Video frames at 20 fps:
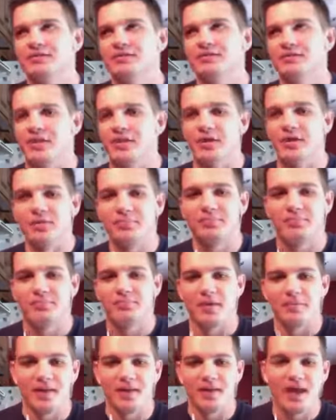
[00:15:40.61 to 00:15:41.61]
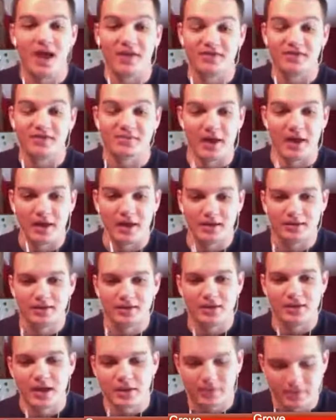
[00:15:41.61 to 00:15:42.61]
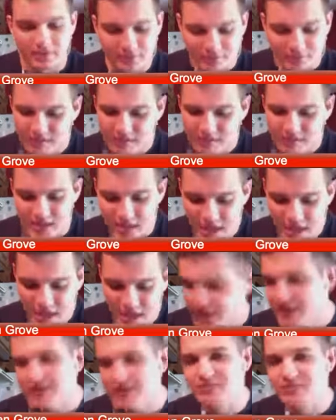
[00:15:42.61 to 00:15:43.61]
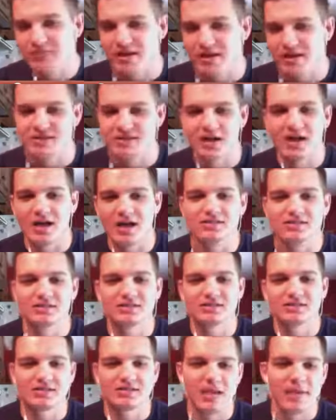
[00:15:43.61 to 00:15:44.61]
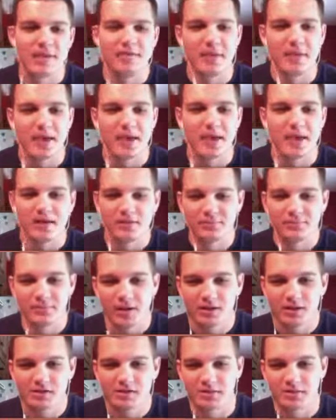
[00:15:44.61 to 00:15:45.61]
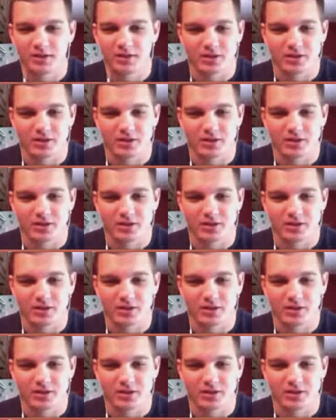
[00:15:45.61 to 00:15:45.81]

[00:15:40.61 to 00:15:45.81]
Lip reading: a playoff spot. You got the Yankees, Red Sox, Tampa Bay, and Baltimore.